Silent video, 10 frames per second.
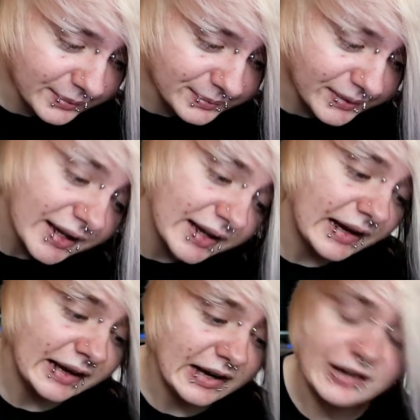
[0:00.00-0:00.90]
yeah,
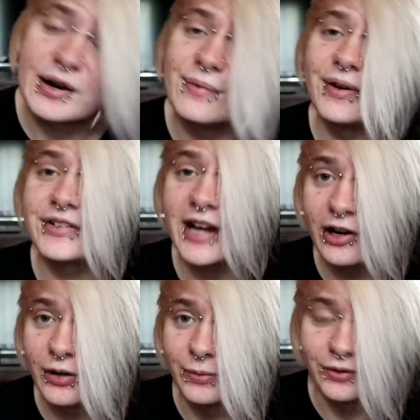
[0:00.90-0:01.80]
I don't look
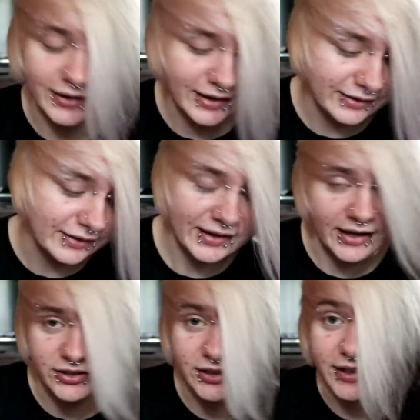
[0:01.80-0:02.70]
terrible, and it's
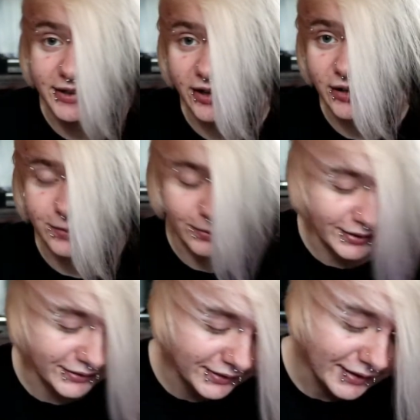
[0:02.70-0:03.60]
actually in color for once.